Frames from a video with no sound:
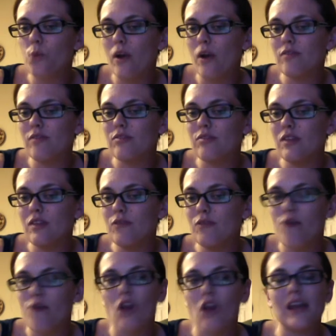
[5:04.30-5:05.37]
one of the
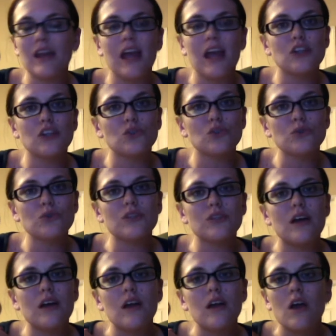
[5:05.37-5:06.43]
fallen angels
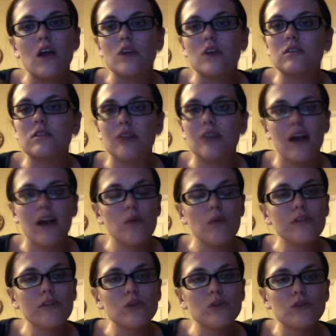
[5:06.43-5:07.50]
that sided
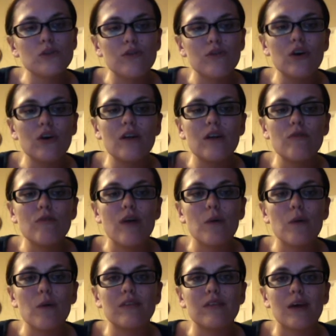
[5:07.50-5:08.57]
with Lucifer and
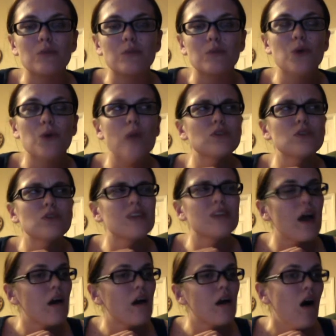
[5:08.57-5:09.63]
fell with him. So I'm just
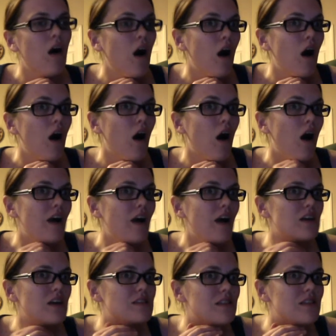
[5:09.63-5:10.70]
like,
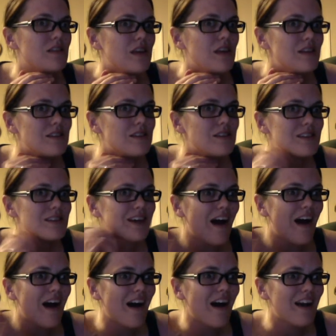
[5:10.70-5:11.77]
is this the
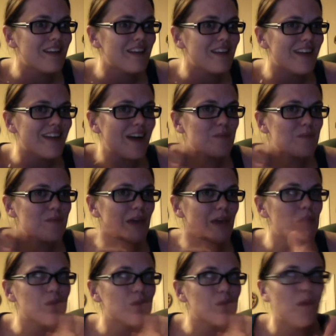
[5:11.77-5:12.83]
guy that
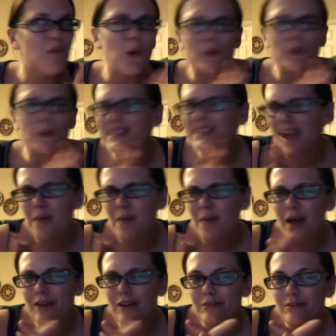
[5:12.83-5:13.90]
maybe pulled Sam
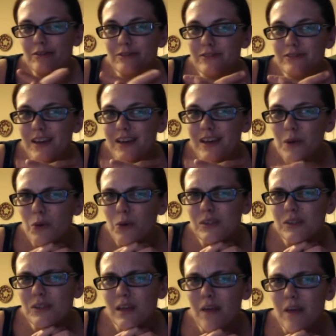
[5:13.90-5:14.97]
out
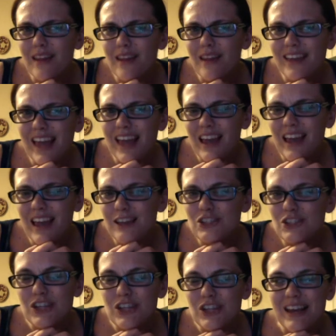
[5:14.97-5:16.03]
of the
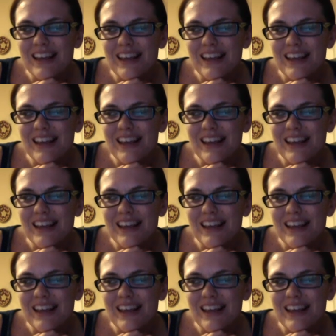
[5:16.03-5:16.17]
cage?